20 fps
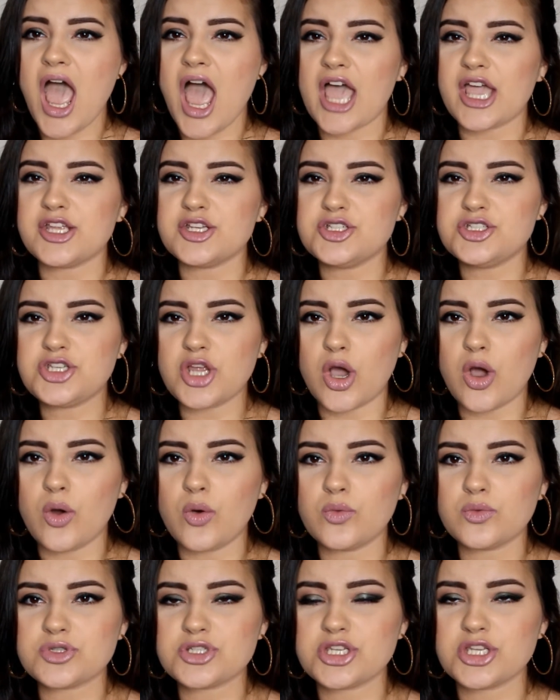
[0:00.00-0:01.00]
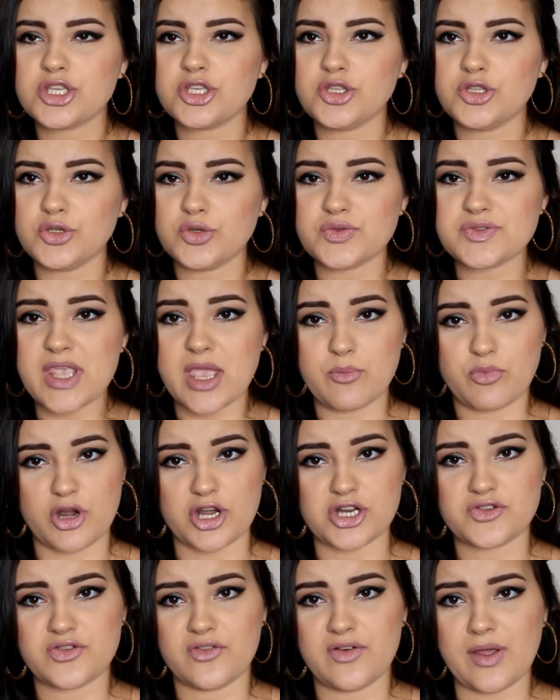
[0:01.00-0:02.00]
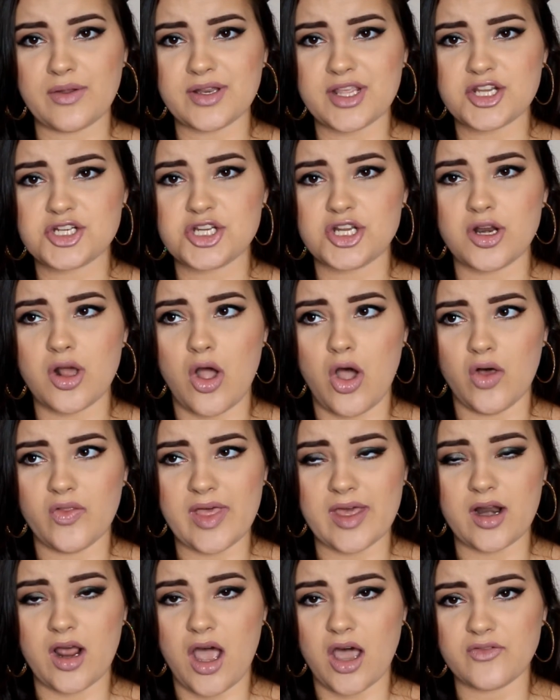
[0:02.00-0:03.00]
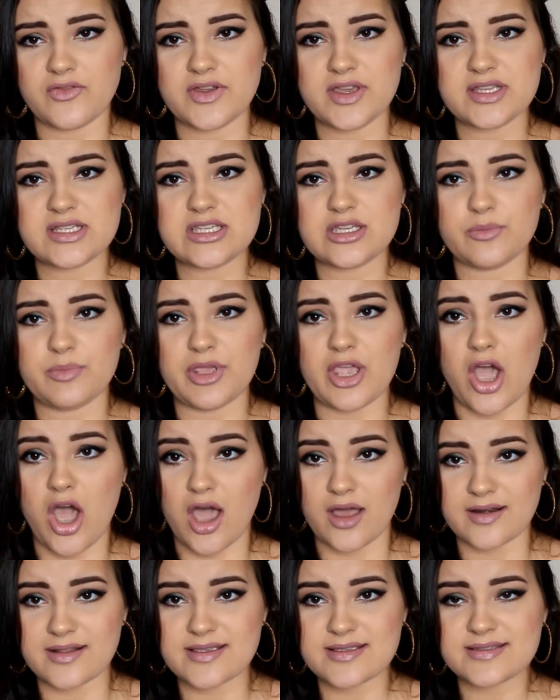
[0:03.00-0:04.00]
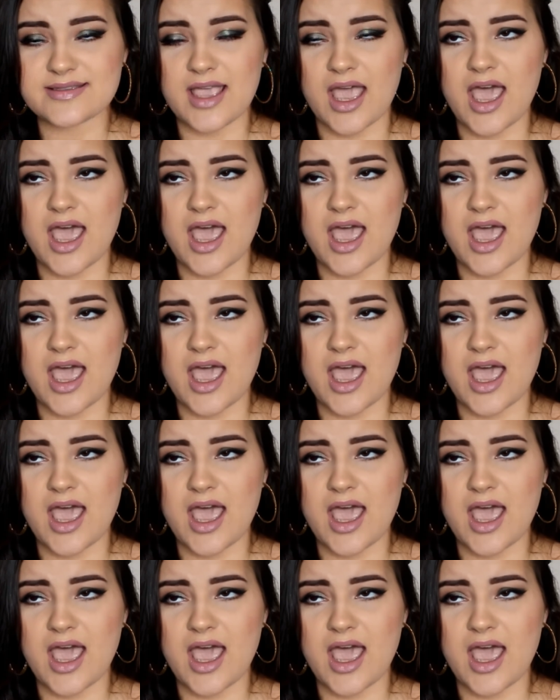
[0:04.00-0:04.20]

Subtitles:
I don't use a brush for foundation all that often, to be honest.